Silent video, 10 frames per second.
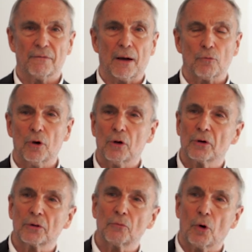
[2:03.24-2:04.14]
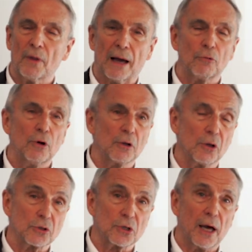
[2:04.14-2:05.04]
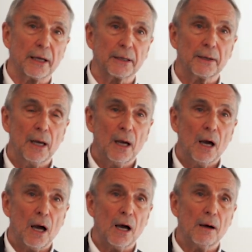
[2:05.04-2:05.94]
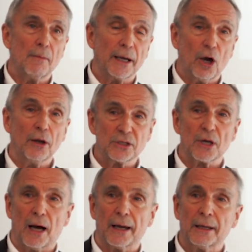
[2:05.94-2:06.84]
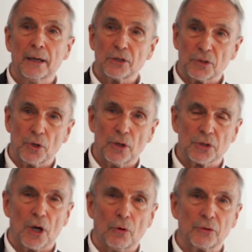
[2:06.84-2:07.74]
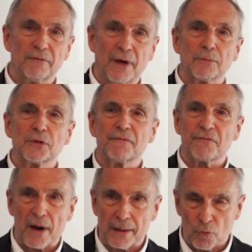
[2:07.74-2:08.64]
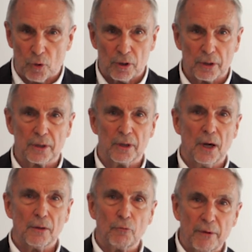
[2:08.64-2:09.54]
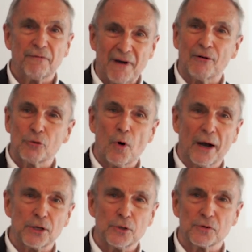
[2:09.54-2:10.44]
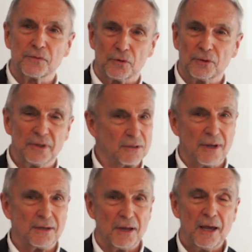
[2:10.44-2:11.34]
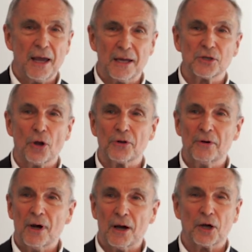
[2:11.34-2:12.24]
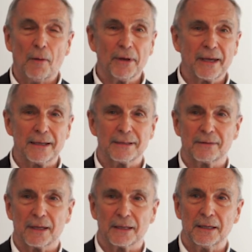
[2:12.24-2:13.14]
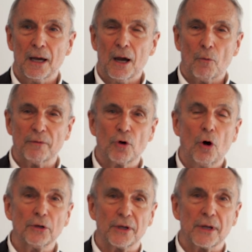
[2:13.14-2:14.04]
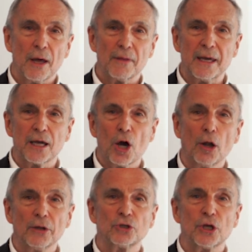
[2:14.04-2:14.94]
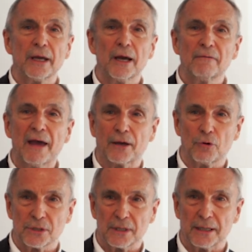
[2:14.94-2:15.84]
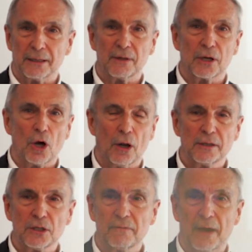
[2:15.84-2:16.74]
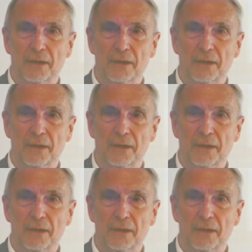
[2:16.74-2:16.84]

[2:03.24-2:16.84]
of that work, what that work looks like. My colleagues and I, some years ago, developed a framework that we found quite useful. It's not a complicated thing. We've called it the ecology of equity, the ecology of